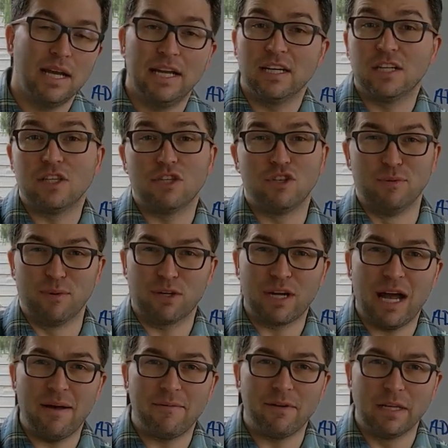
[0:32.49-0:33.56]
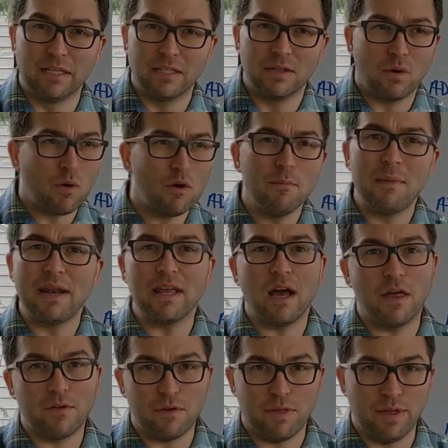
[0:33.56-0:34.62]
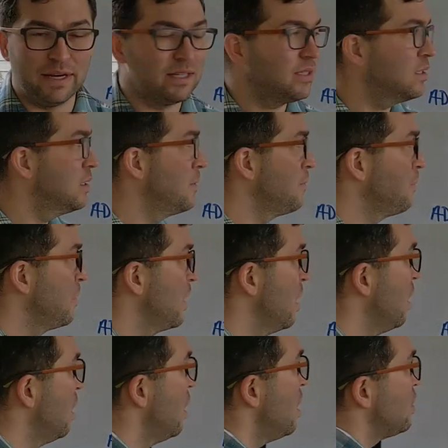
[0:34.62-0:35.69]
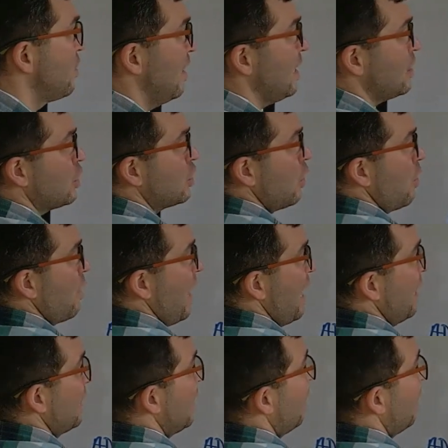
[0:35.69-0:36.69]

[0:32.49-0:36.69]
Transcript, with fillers: in consumer confidence or many other things. So let's show that